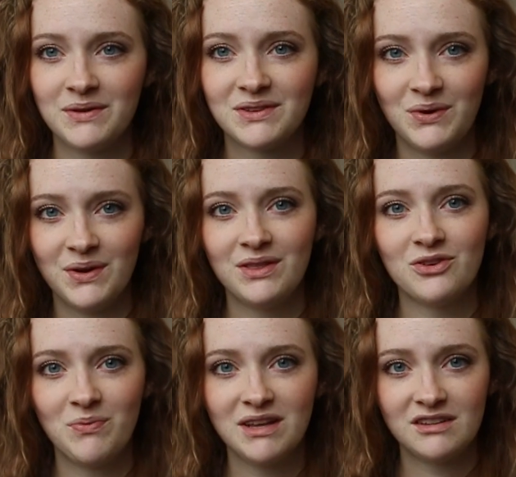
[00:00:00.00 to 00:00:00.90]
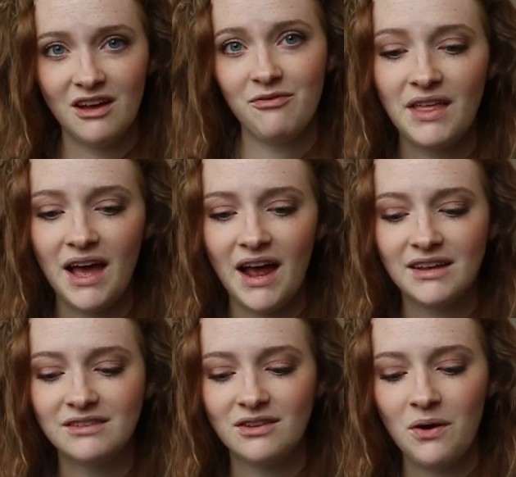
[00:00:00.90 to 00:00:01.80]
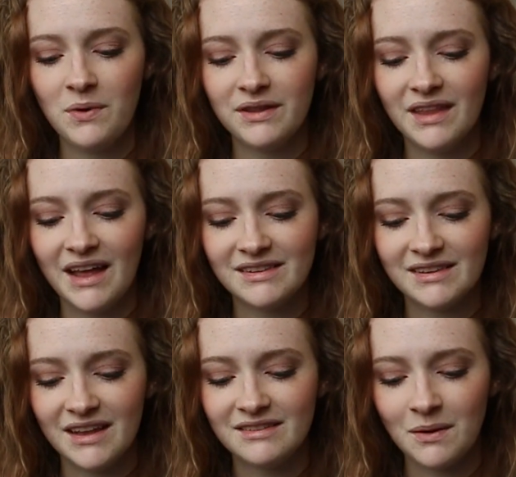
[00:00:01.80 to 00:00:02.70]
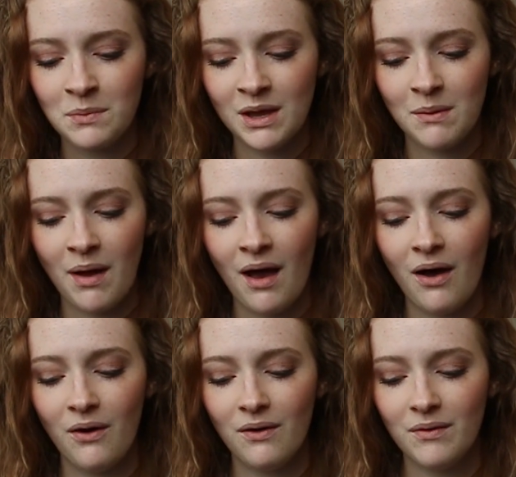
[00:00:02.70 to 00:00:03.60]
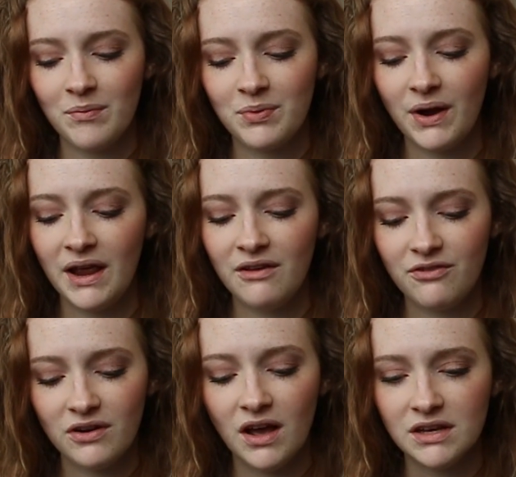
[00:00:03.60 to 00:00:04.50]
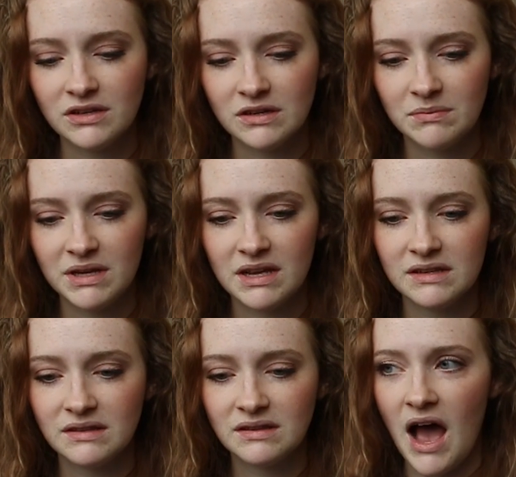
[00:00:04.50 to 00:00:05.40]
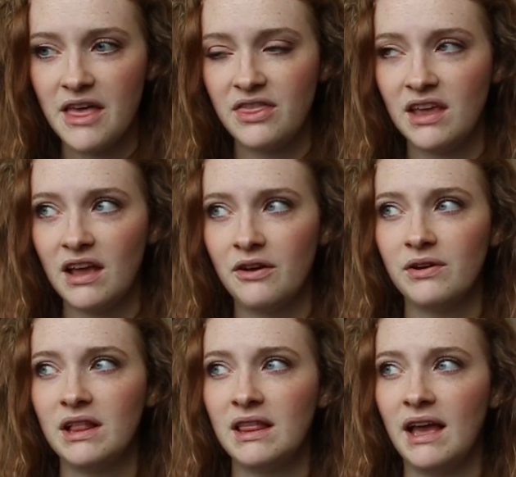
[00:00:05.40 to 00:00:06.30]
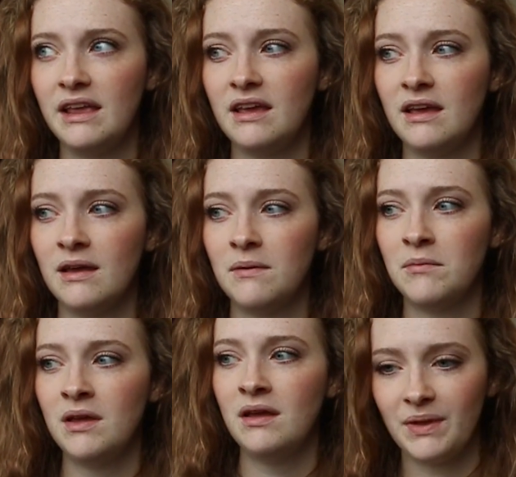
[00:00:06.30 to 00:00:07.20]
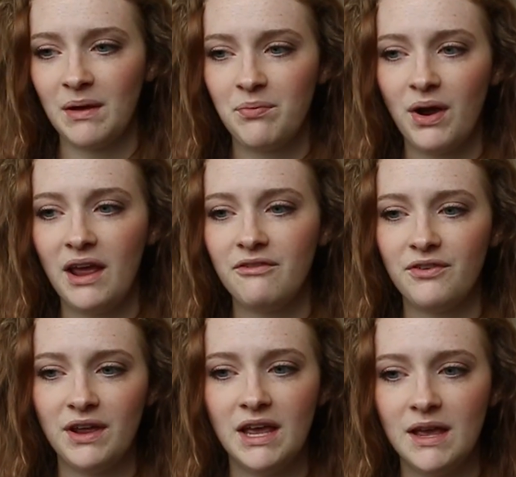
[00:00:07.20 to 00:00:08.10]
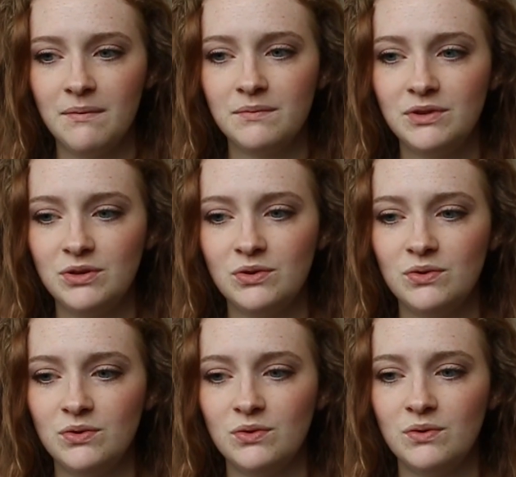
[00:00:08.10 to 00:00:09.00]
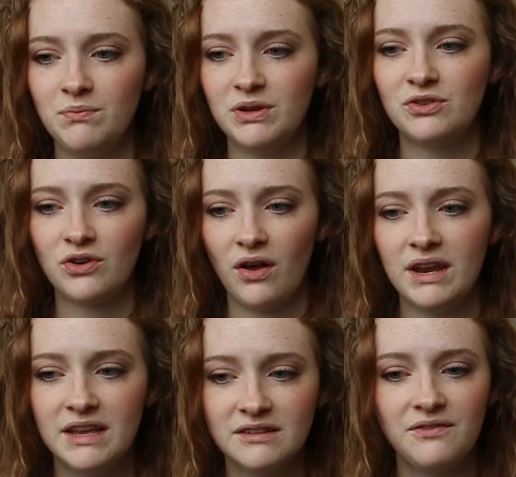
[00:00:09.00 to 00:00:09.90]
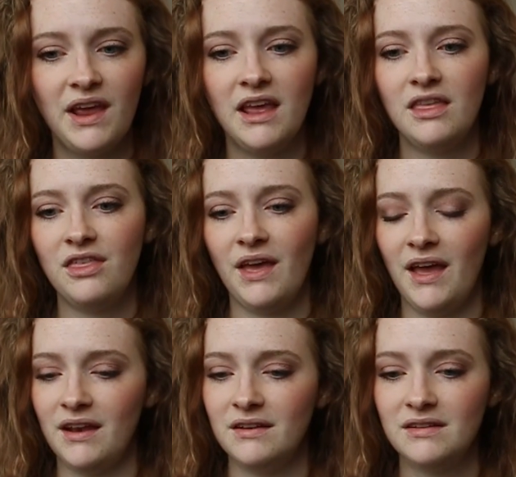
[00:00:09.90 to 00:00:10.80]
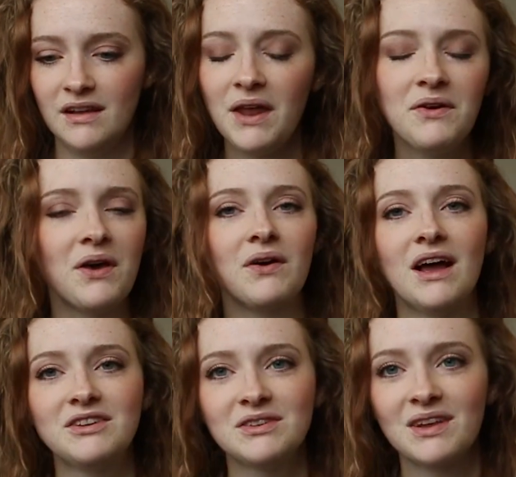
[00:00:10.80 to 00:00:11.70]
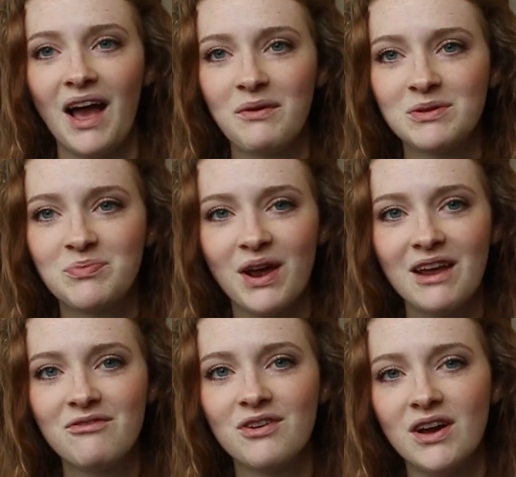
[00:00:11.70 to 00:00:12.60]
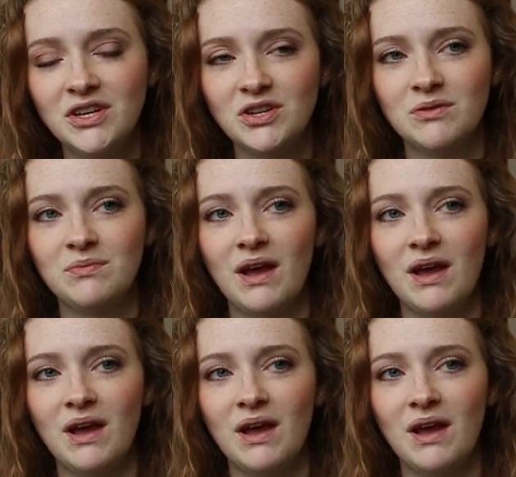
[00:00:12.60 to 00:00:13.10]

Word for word: I was going through my stuff, that I saw one that said something about praying for Hunter because I think I really like him, like praying for him to be strong in his faith. And I don't know, I just, I was praying for Hunter.